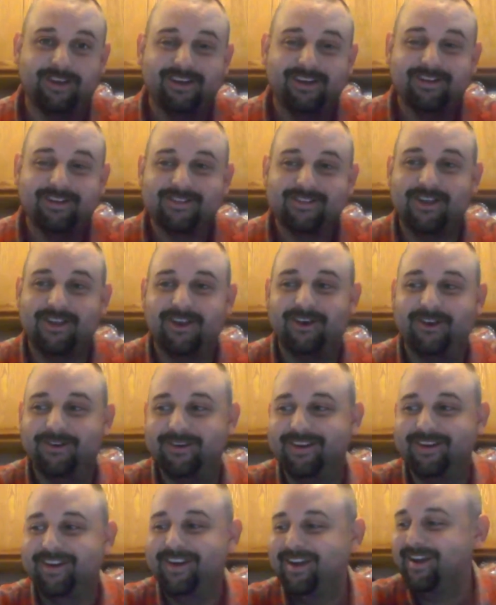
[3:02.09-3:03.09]
So,
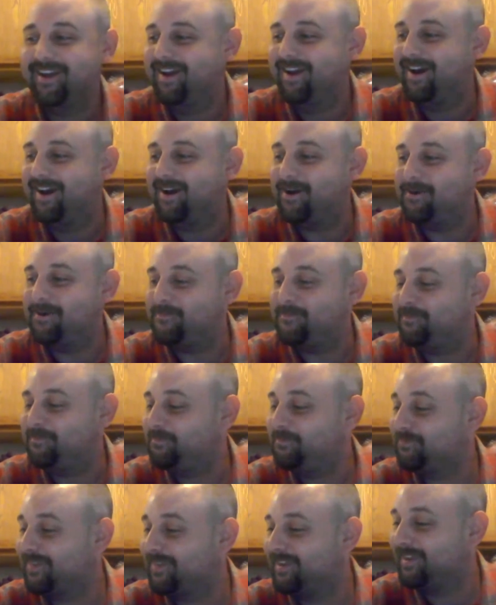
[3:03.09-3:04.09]

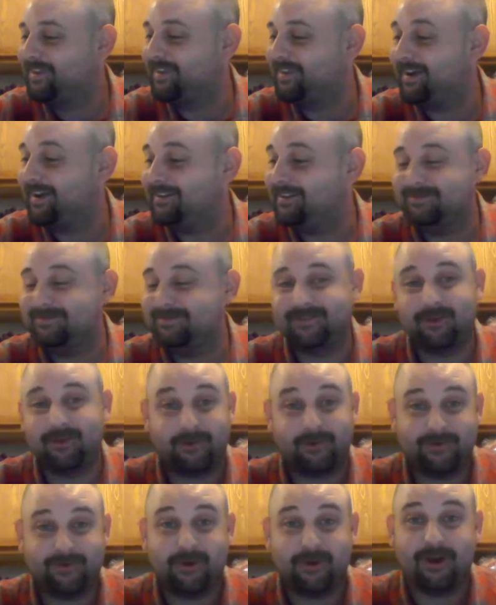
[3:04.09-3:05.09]
yeah, so I'm
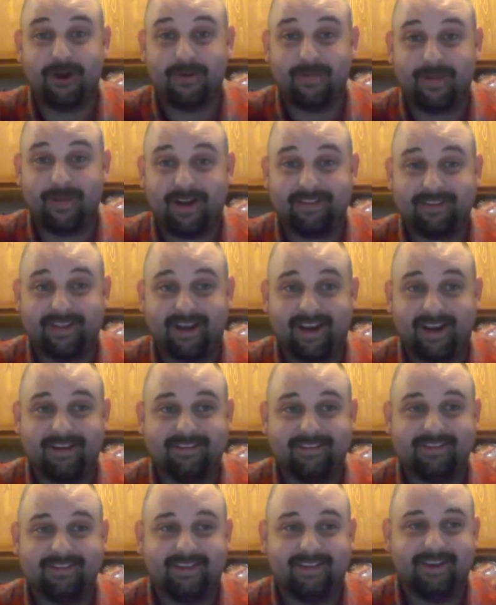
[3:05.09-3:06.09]
sorry about that.
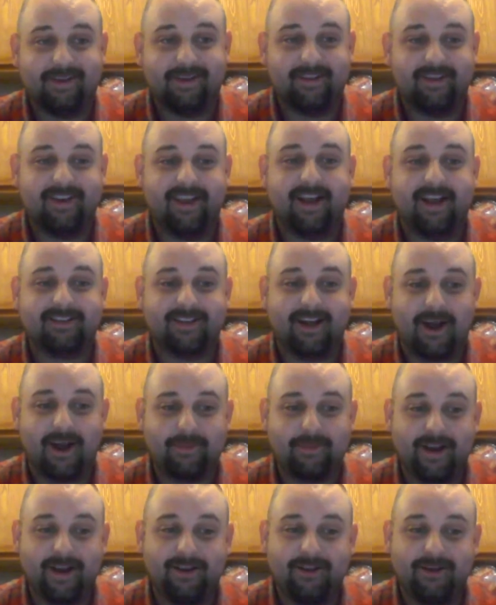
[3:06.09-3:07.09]
The next time I
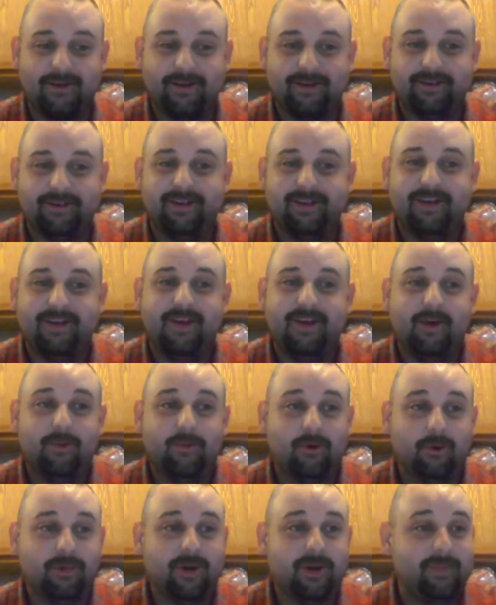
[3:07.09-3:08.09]
do it will
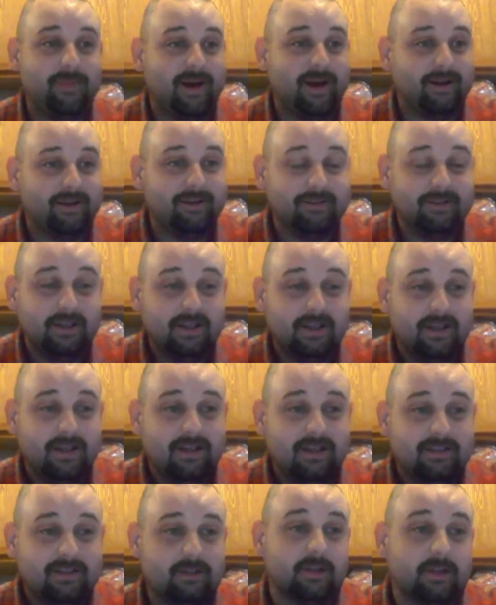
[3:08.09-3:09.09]
be better.
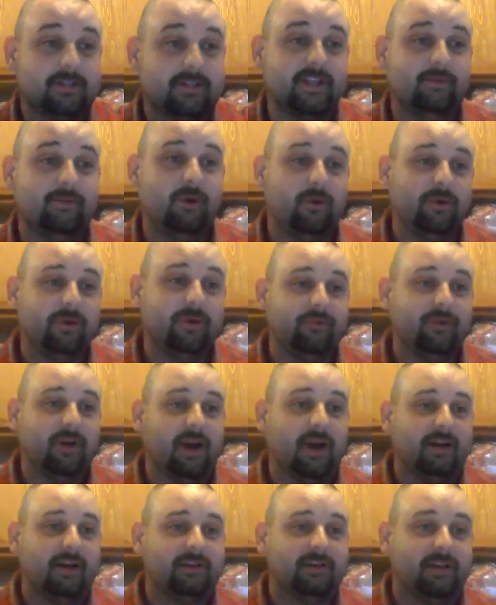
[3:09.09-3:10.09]
So let's see what we've
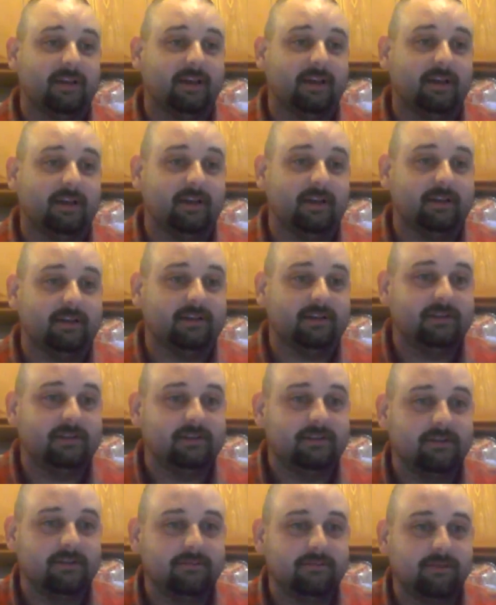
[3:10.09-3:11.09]
got.
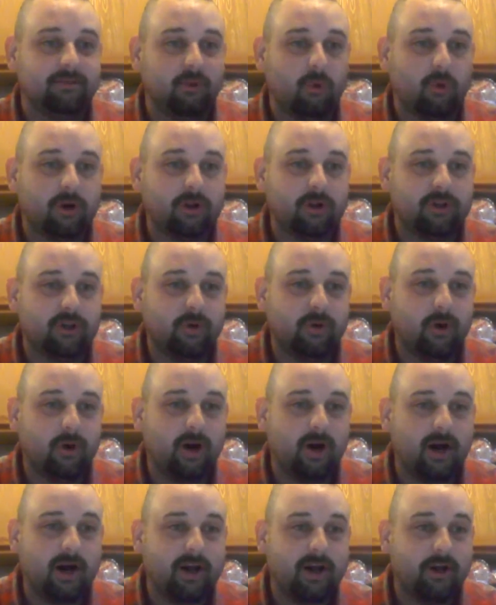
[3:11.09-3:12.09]
Florida to
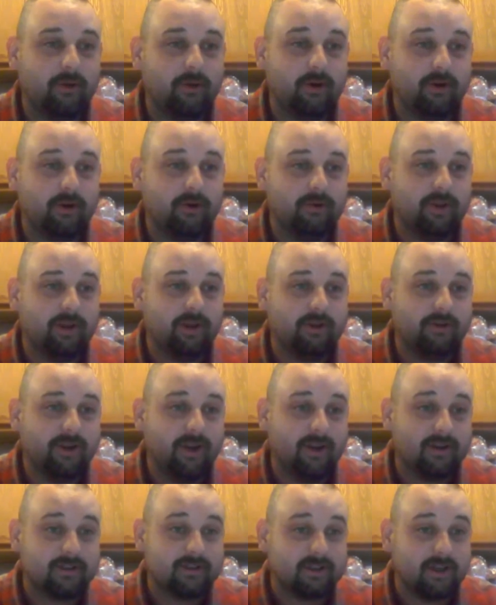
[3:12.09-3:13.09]
Ohio, are you there?
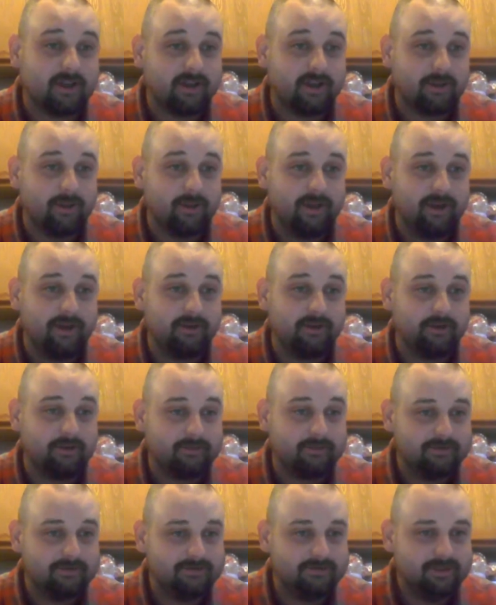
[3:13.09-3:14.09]
Yes, I am here.
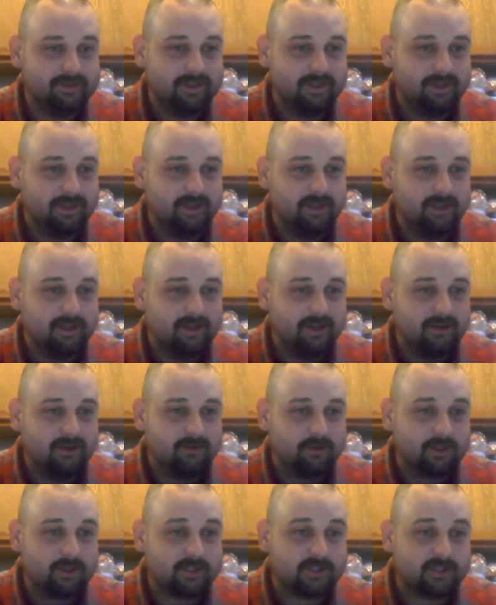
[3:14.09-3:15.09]

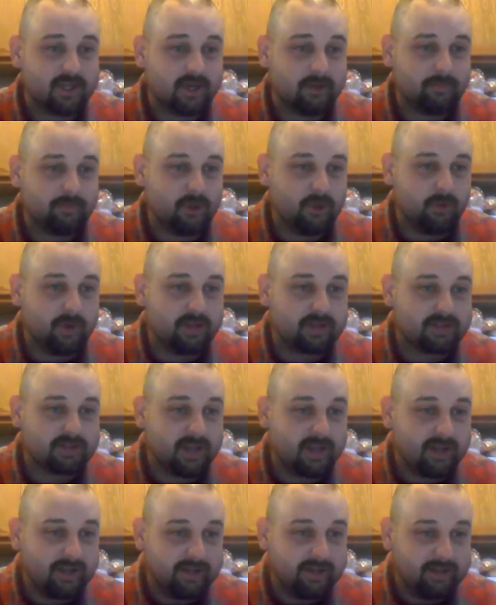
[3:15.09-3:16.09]
What's up,
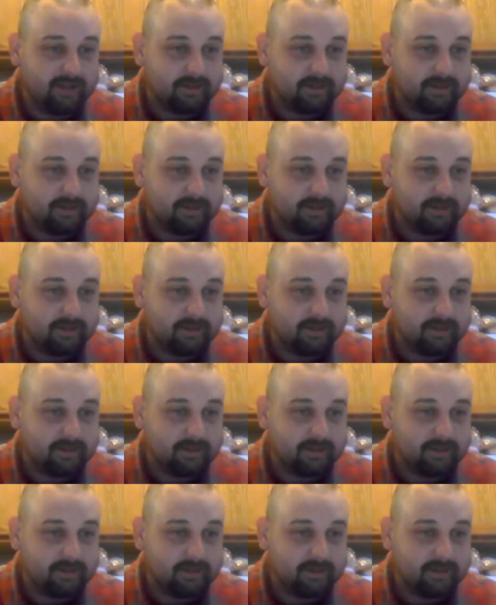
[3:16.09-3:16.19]
USA?